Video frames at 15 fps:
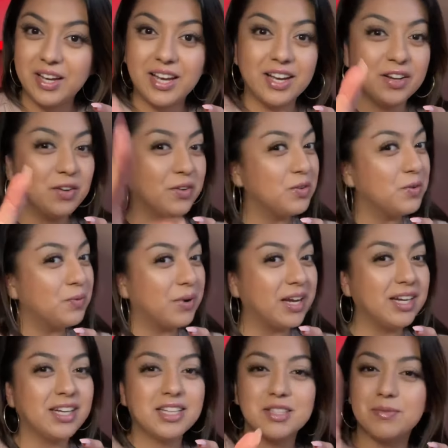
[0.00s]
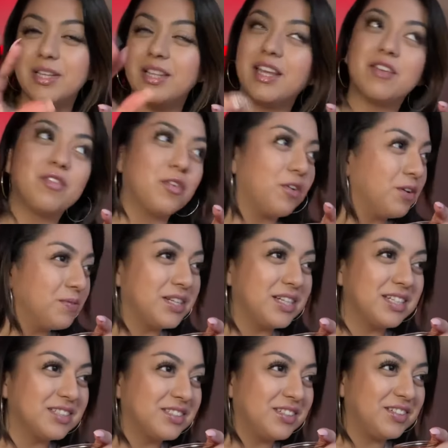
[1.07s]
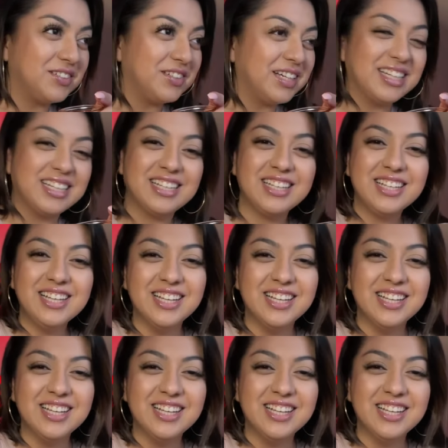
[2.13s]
I know you waiting, it's been like 4 minutes already,